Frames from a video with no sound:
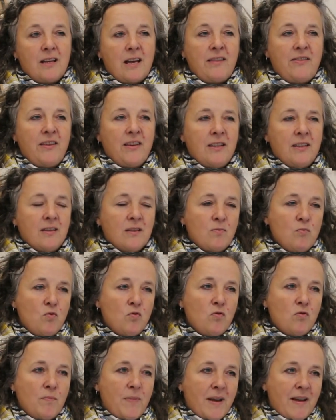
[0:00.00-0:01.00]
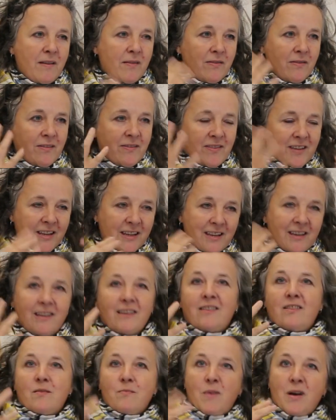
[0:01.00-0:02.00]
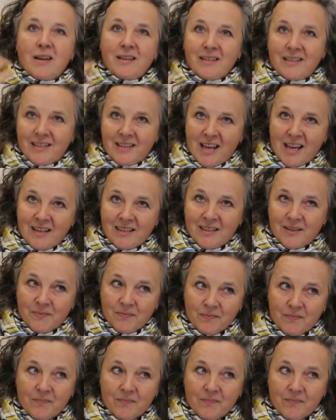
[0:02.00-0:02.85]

think it's more about the thinking and the mindset